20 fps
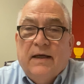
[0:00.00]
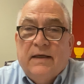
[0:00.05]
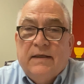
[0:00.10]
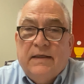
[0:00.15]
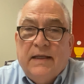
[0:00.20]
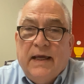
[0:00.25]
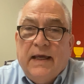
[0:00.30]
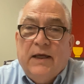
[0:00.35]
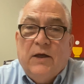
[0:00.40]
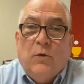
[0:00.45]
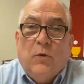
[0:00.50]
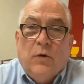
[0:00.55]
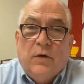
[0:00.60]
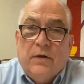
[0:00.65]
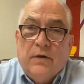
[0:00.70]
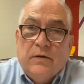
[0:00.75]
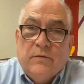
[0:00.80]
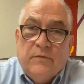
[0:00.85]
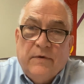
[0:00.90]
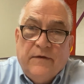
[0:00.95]
Day
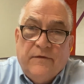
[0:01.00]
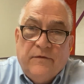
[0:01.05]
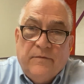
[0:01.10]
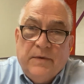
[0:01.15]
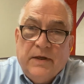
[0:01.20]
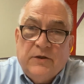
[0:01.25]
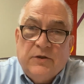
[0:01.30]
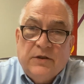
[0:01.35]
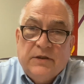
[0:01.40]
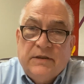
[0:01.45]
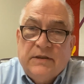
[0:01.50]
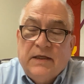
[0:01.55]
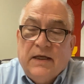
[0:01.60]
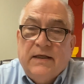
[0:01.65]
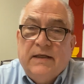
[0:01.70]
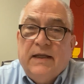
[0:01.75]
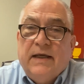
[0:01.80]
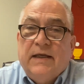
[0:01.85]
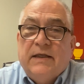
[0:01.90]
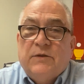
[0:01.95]
or Reformation
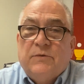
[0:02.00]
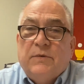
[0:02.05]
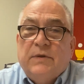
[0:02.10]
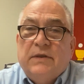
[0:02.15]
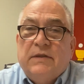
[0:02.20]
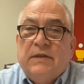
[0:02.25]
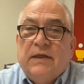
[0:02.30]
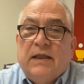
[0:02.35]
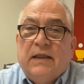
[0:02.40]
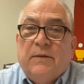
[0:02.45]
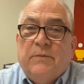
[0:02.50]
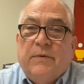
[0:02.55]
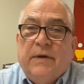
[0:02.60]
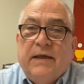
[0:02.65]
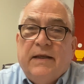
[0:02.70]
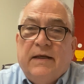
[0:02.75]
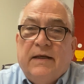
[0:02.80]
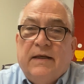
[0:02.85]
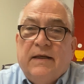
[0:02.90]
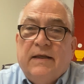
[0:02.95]
Sunday as we
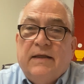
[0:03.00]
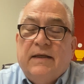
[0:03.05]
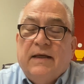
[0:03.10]
celebrated it